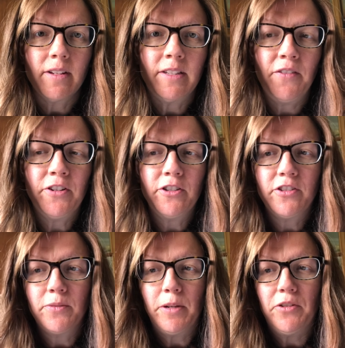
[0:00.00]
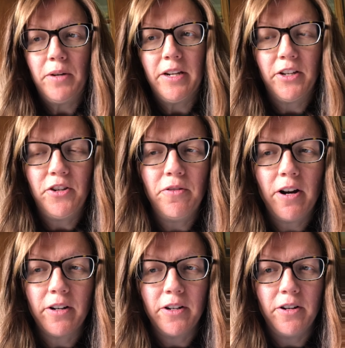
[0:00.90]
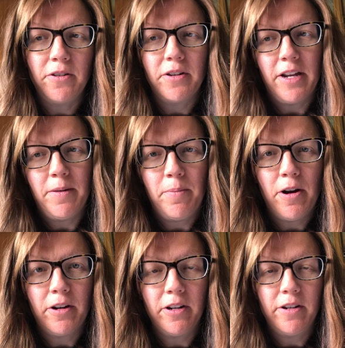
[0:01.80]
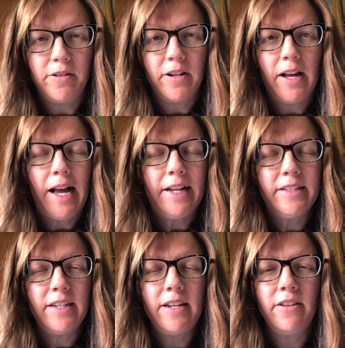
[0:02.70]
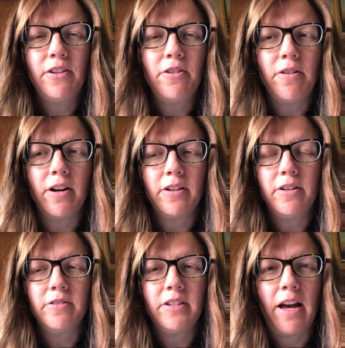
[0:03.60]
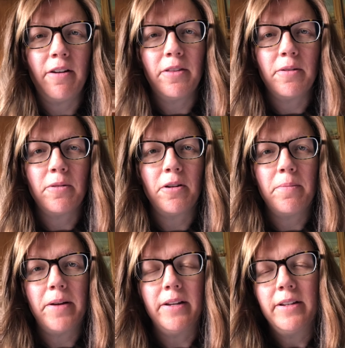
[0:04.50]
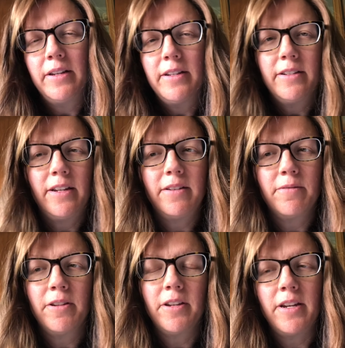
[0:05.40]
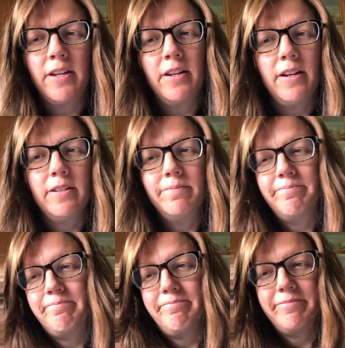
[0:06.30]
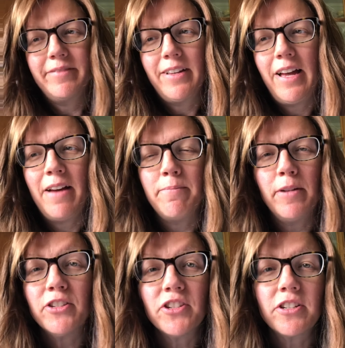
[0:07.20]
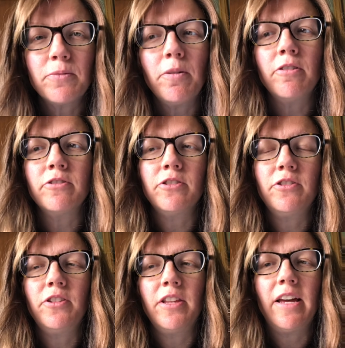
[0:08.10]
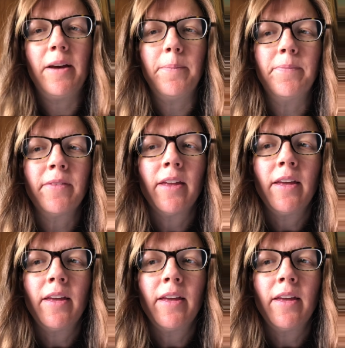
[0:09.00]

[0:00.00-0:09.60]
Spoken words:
difference between a QR code and a barcode. I had seen QR codes out in the world, but didn't really have much exposure to them.